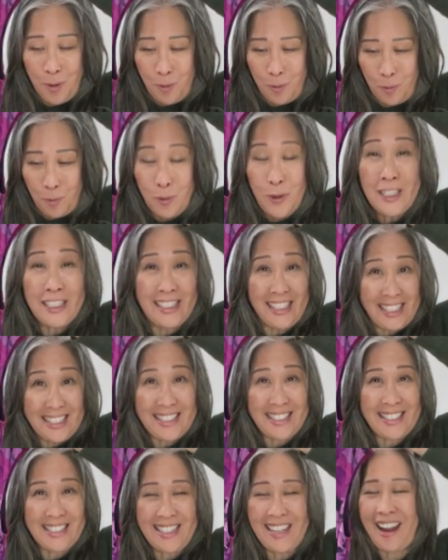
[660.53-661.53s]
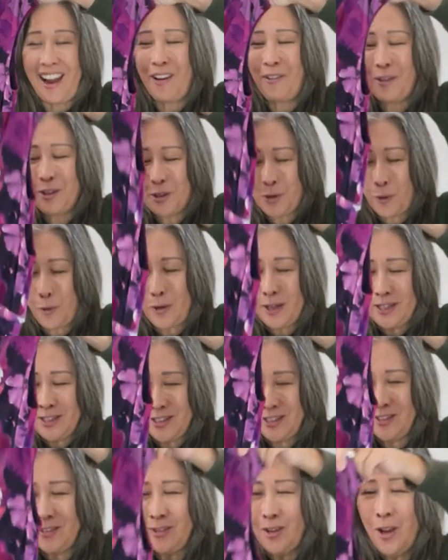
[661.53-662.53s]
relist. I was going
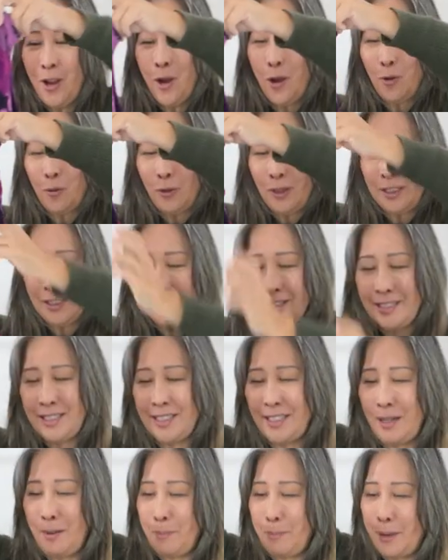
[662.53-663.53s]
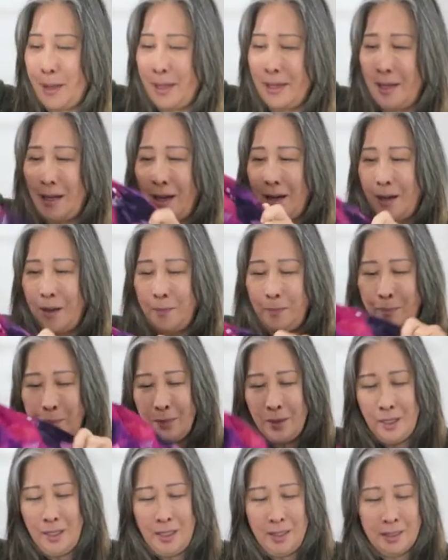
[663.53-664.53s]
to relist it, but
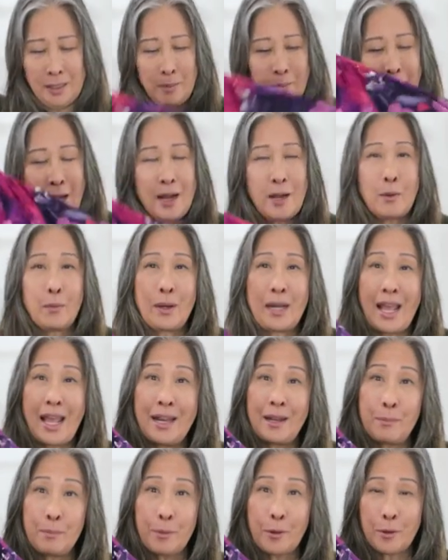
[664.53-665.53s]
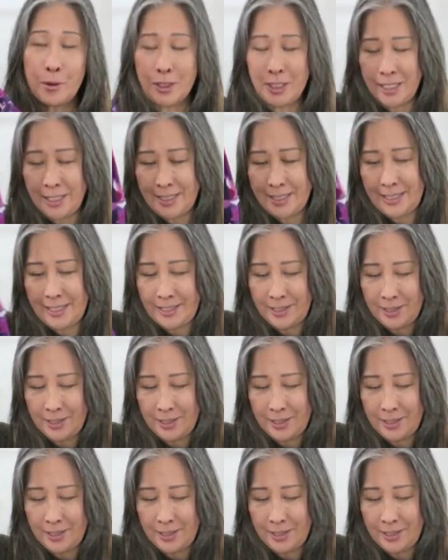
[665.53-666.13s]
the buyer went ahead and purchased this.